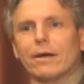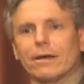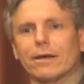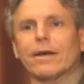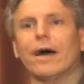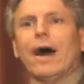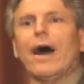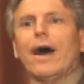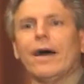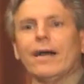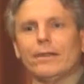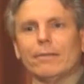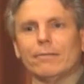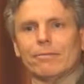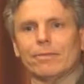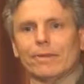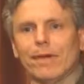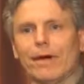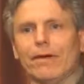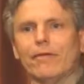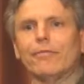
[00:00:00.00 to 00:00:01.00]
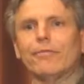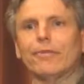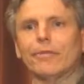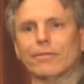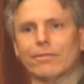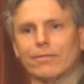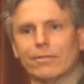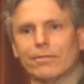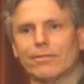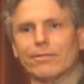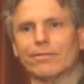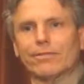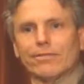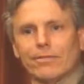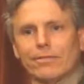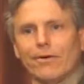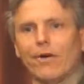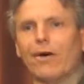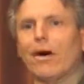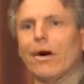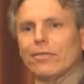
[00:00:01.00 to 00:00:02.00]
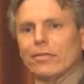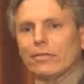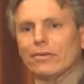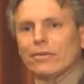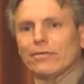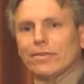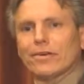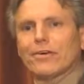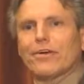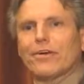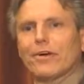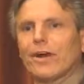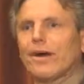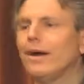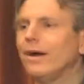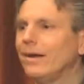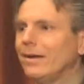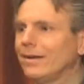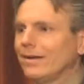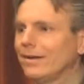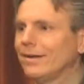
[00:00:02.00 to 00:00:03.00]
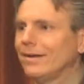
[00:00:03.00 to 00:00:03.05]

God himself is the author of the Qur'an.